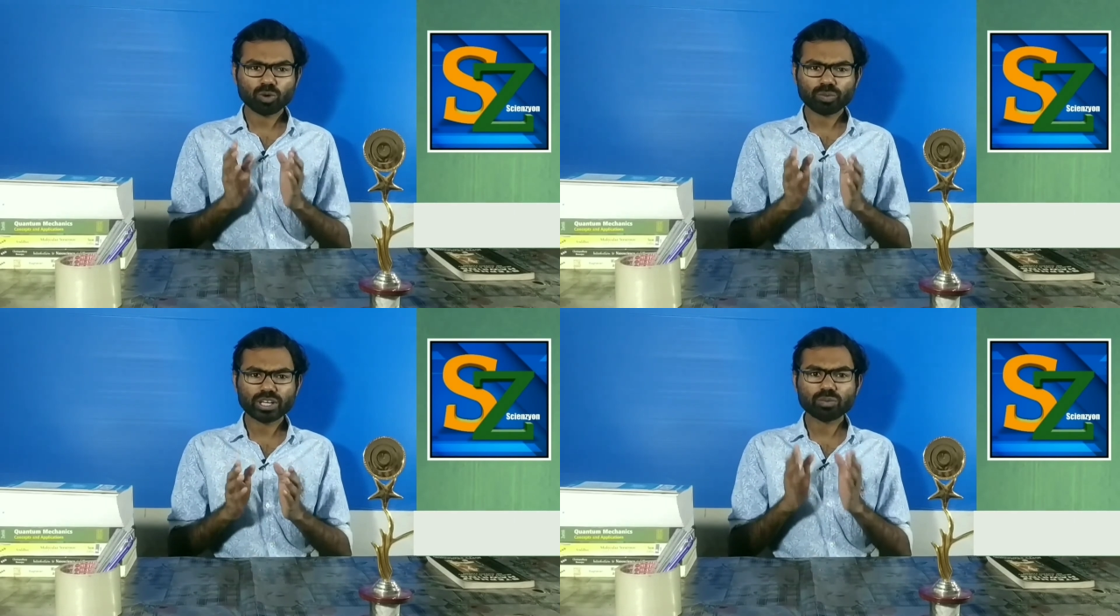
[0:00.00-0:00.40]

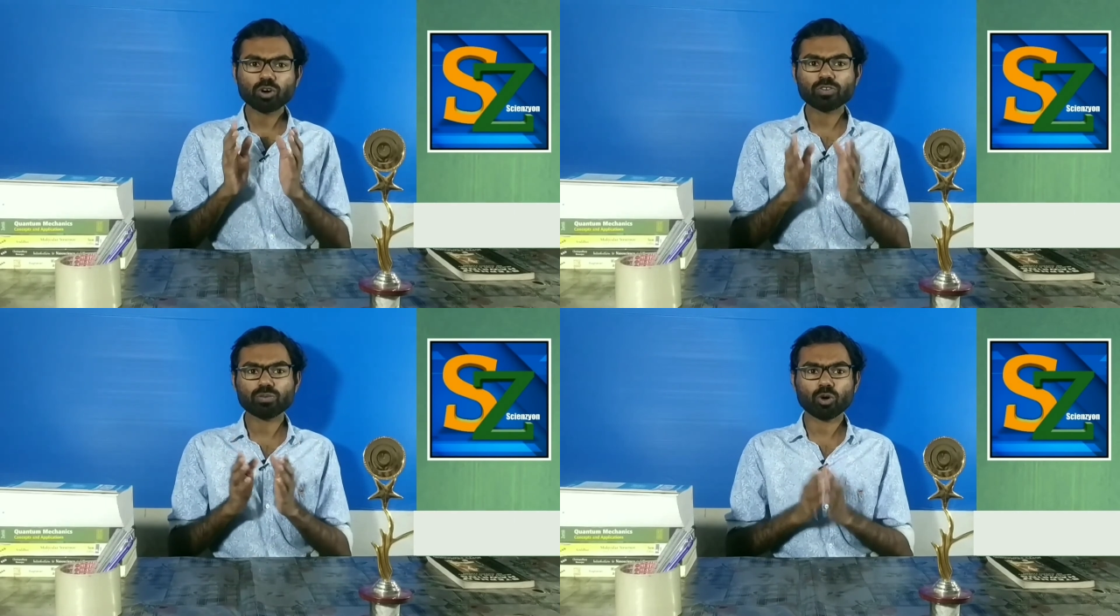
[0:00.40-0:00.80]

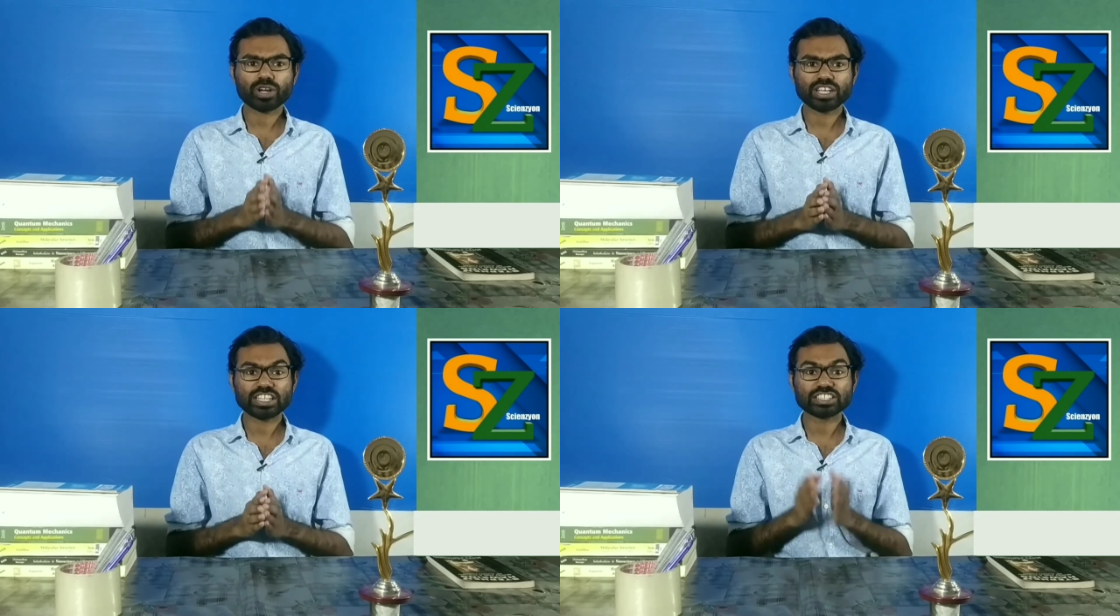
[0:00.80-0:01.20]
Momentum of a
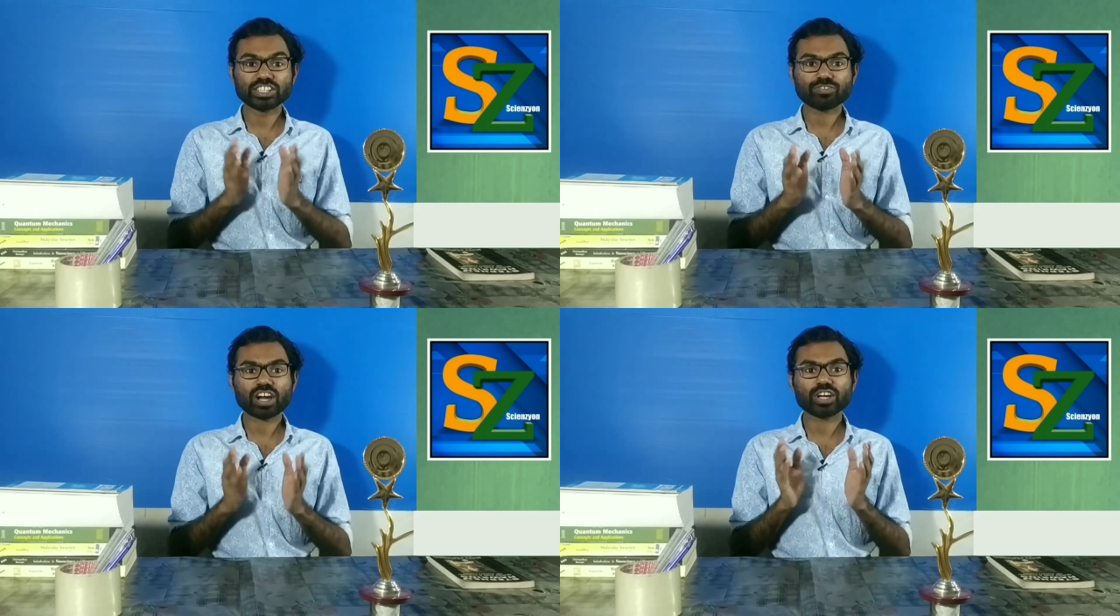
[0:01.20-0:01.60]
body
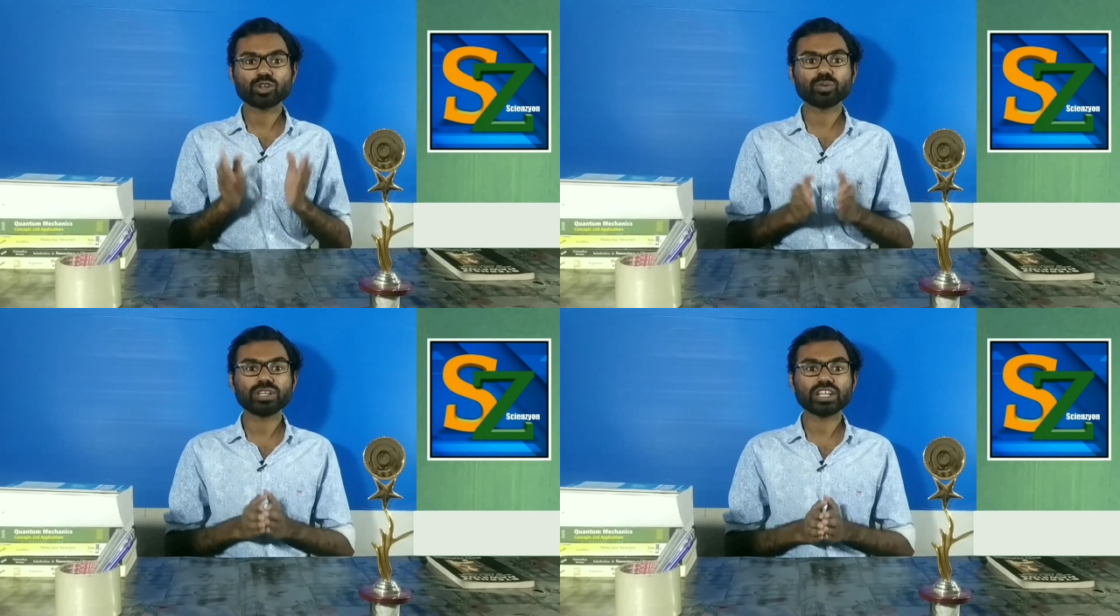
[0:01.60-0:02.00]
is
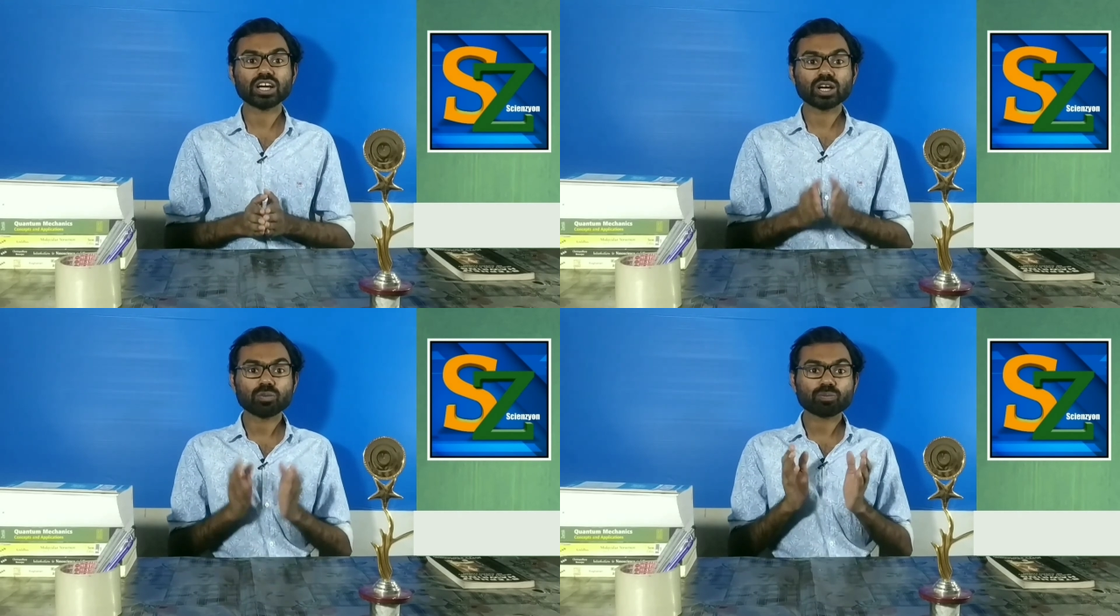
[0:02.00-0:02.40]
defined to be the